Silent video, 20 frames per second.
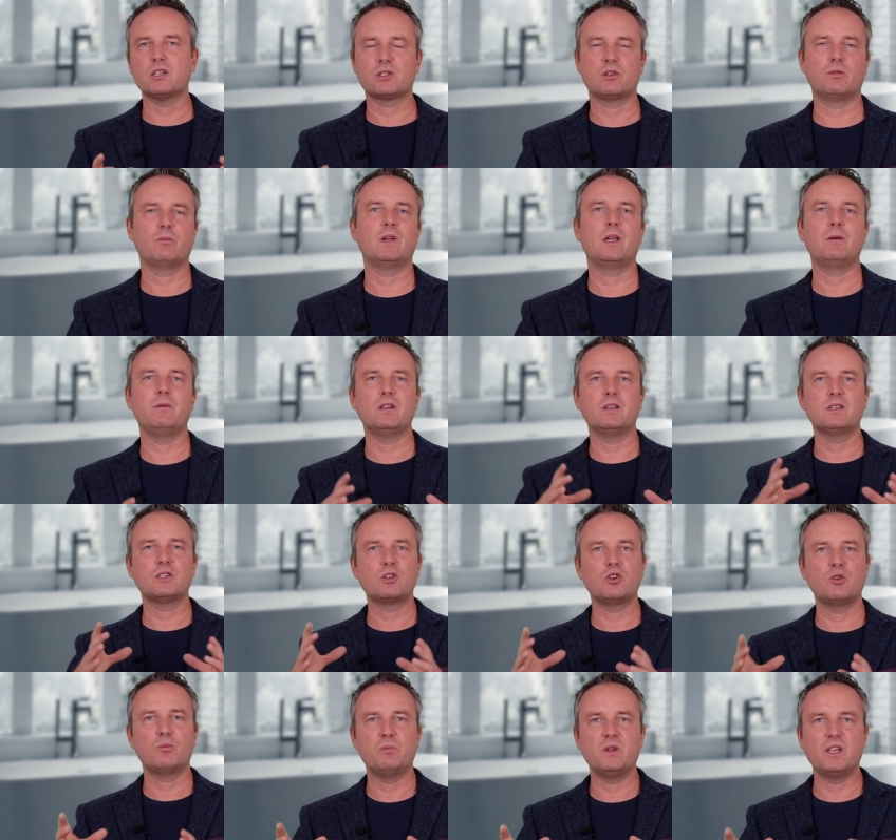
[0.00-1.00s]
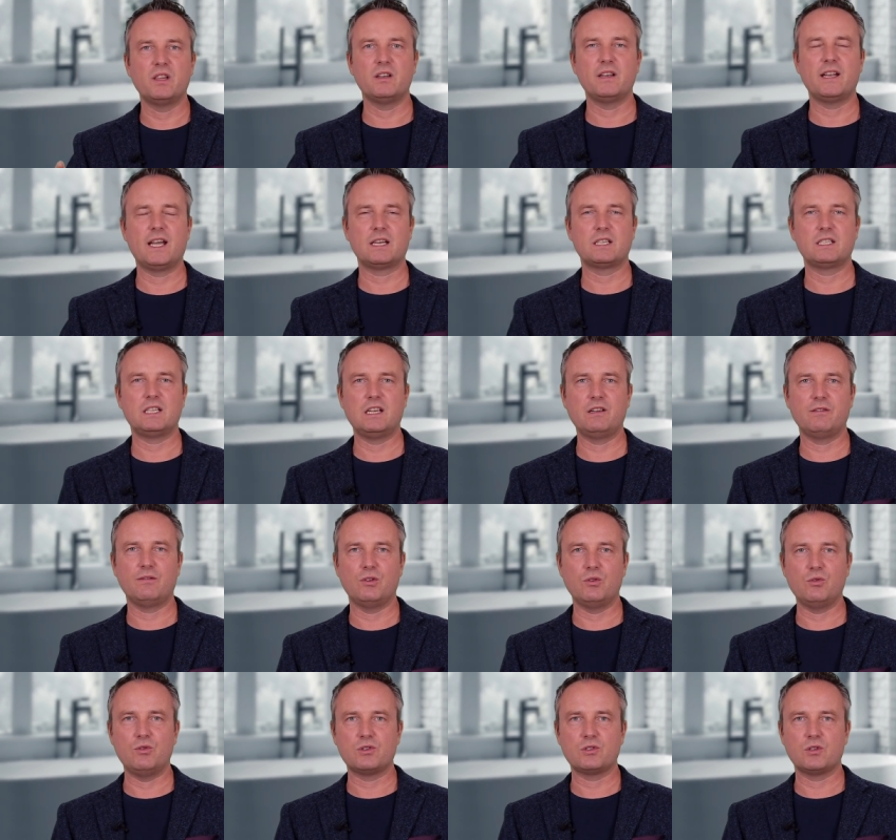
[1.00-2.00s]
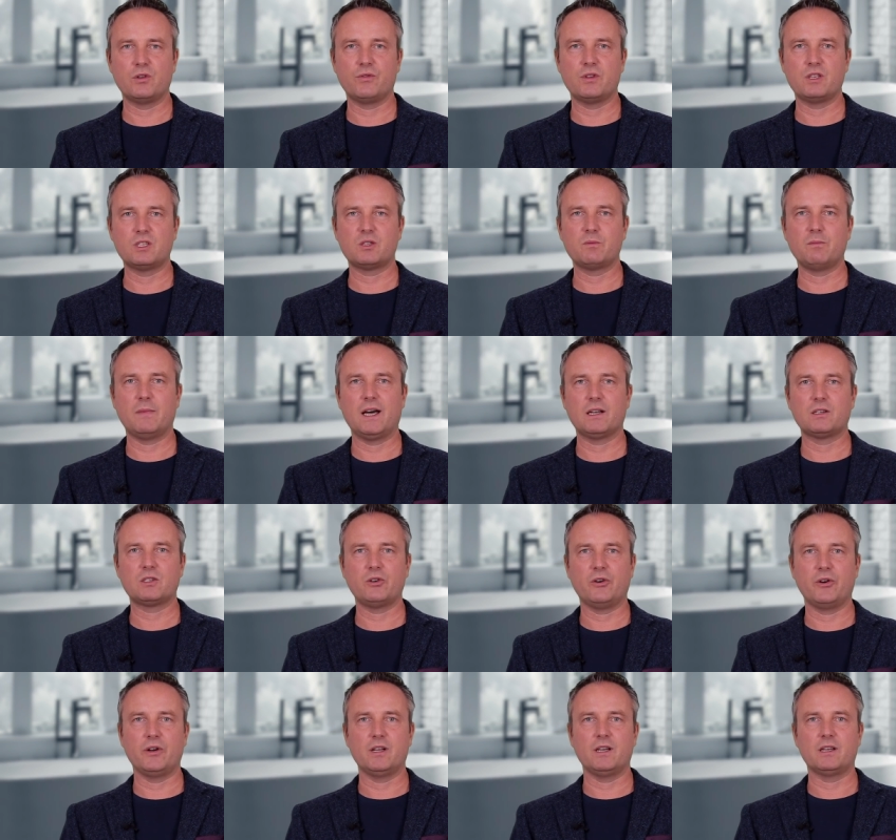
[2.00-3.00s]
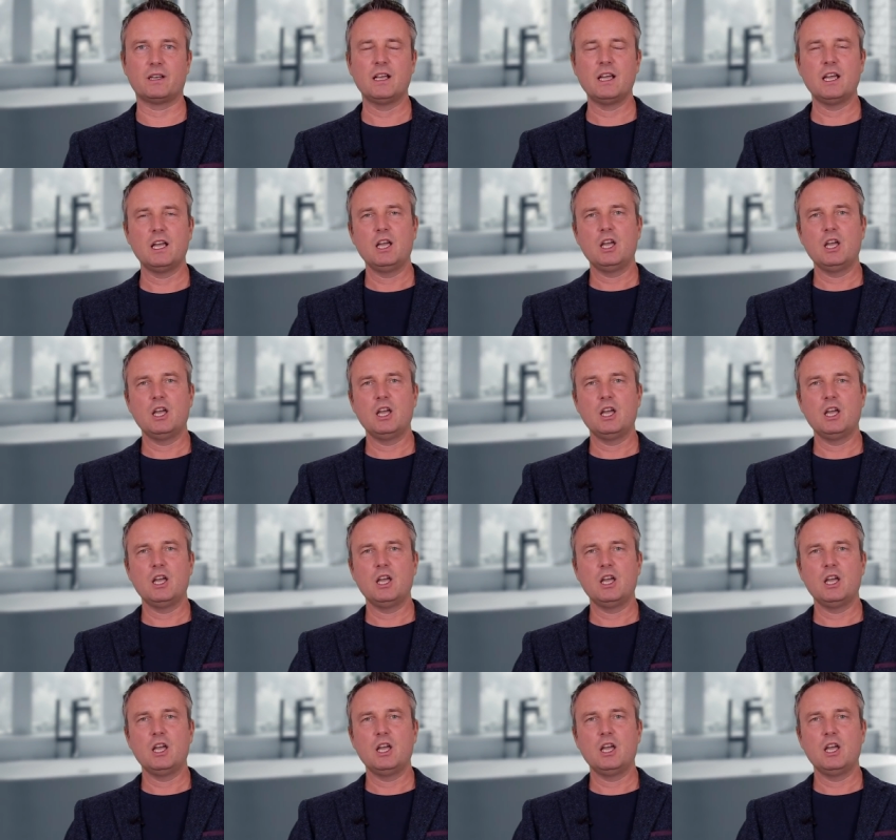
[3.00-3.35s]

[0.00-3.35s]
So maybe this could be the next evolution of the smart toilet.